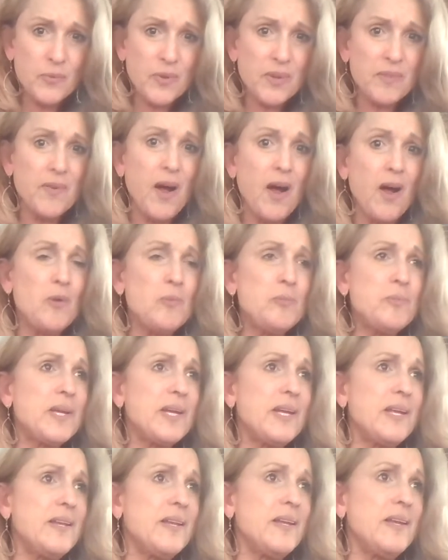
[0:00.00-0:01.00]
We've all
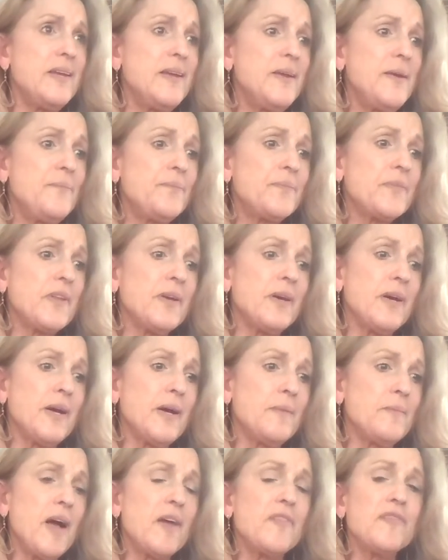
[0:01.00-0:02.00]
been
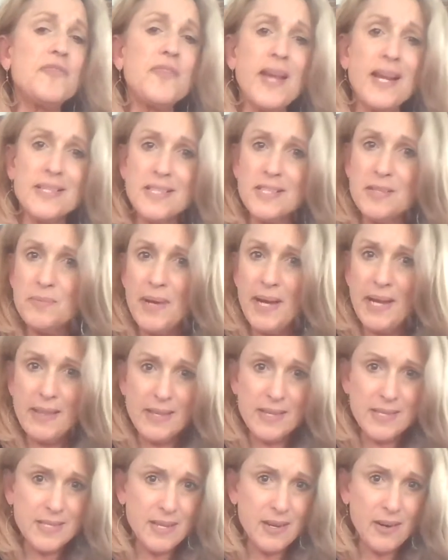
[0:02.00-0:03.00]
um, affected by
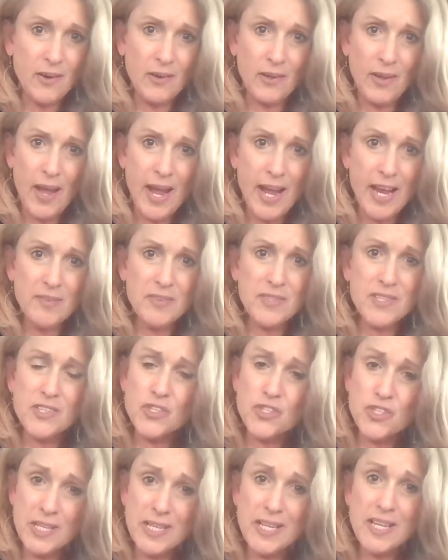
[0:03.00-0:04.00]
this in our lives. And
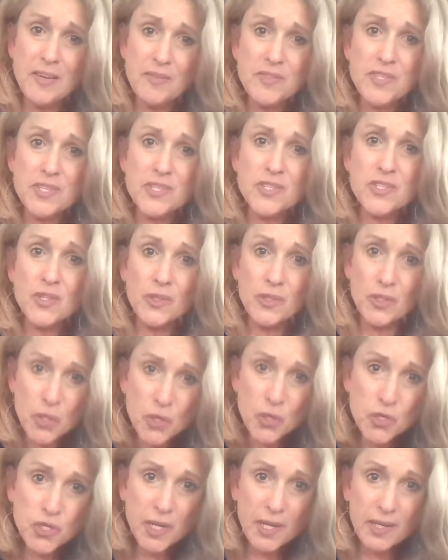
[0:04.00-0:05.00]
she gives a
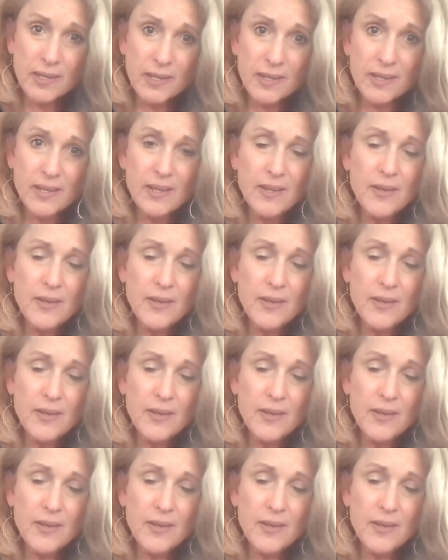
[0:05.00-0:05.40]
solution,